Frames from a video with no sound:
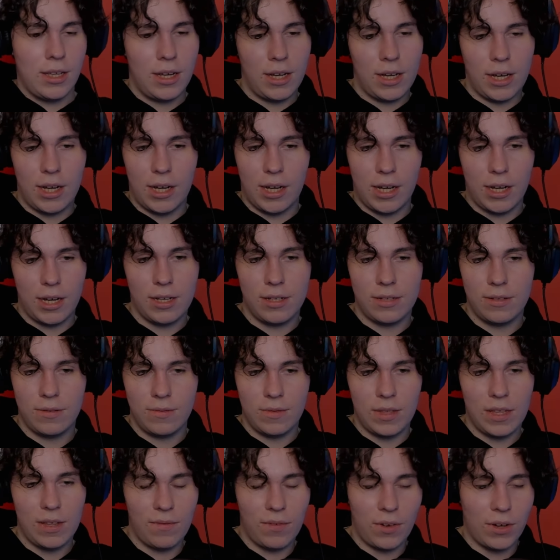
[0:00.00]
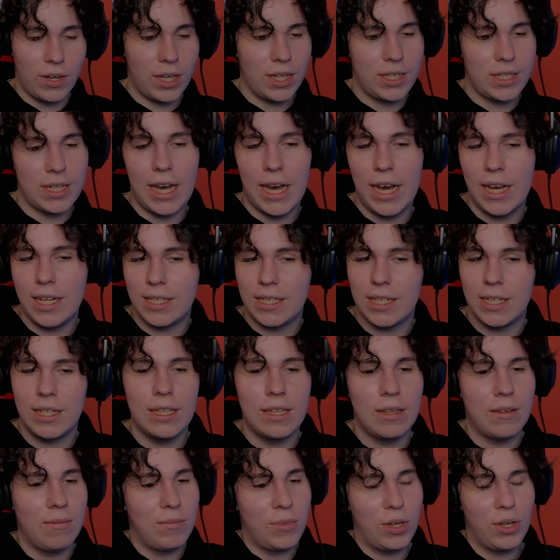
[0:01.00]
uh, the voice
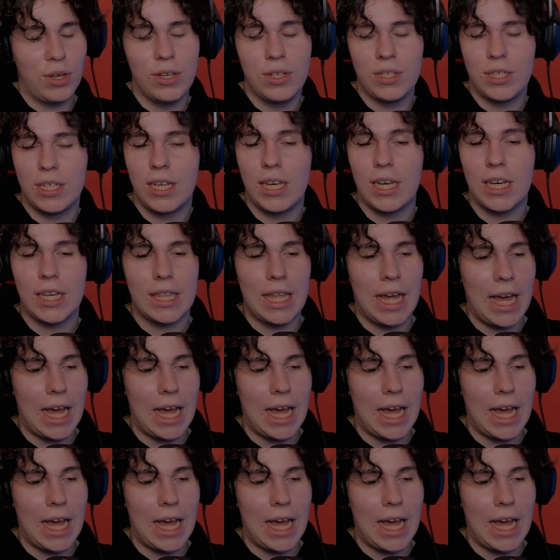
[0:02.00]
acting, the music,